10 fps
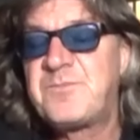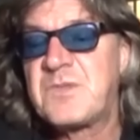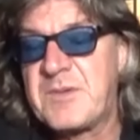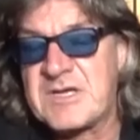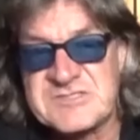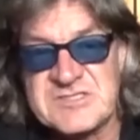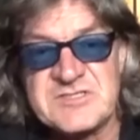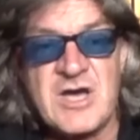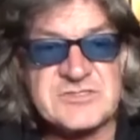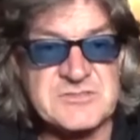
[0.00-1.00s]
because the
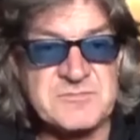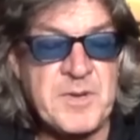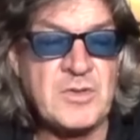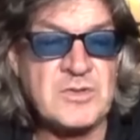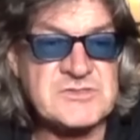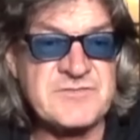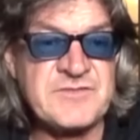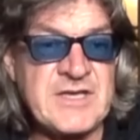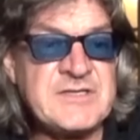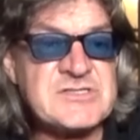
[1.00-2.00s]
nuts and bolts of the
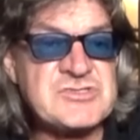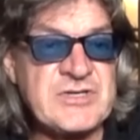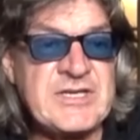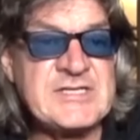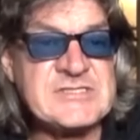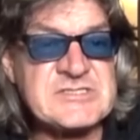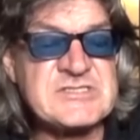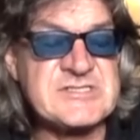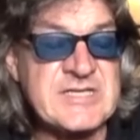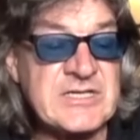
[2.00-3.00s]
industry needs
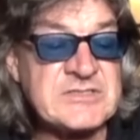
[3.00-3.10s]
still